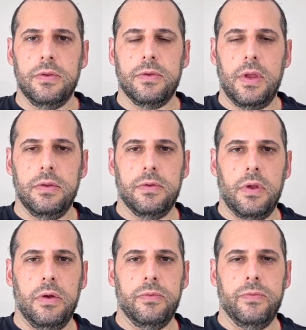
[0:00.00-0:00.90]
sense
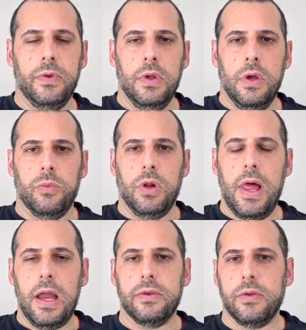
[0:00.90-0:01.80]
of
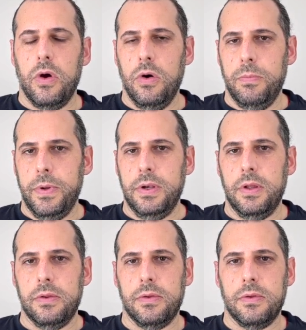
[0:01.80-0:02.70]
relaxed
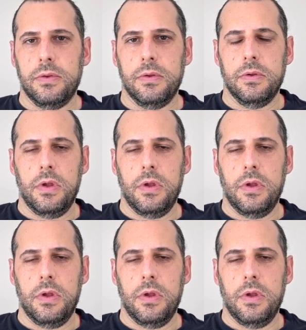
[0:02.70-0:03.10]
openness.